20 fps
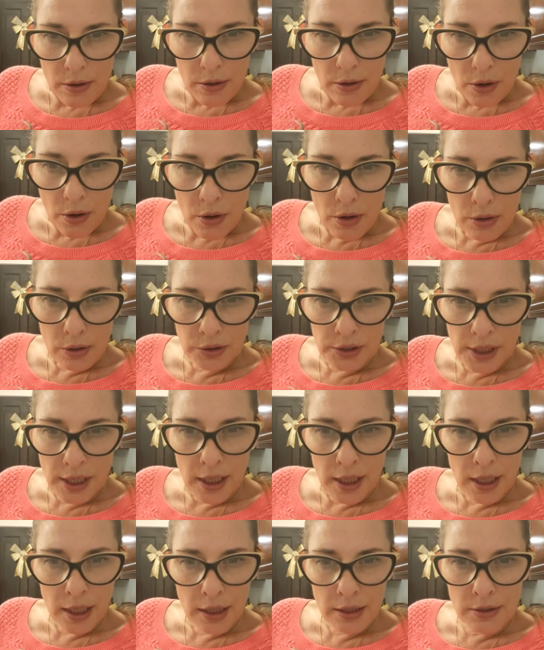Hold a
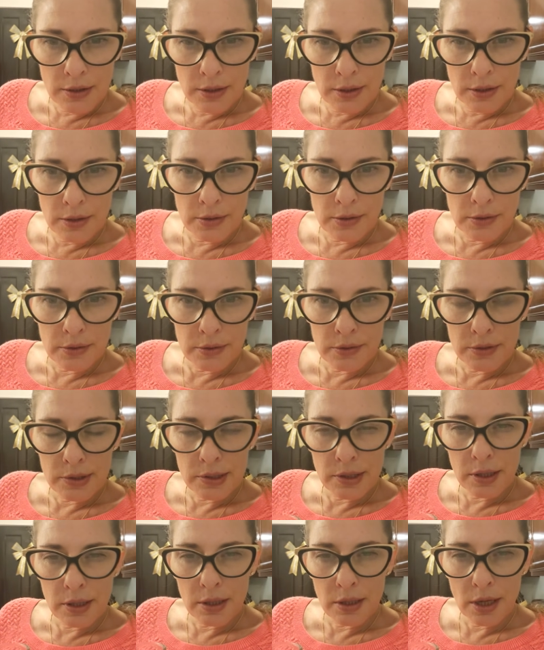handle
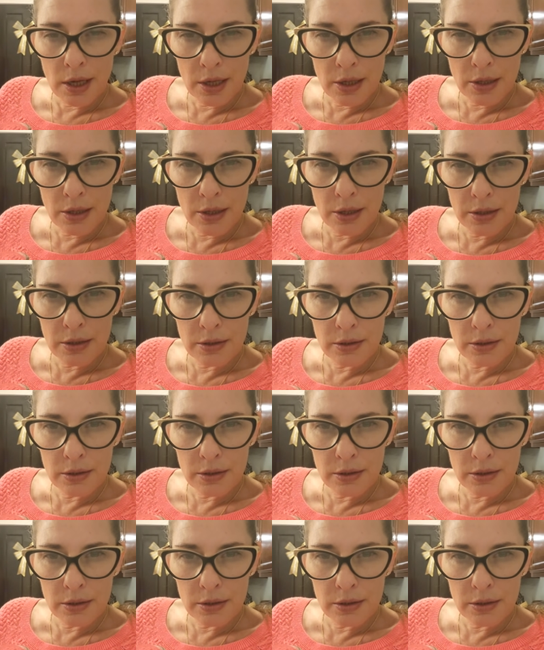to Hannah.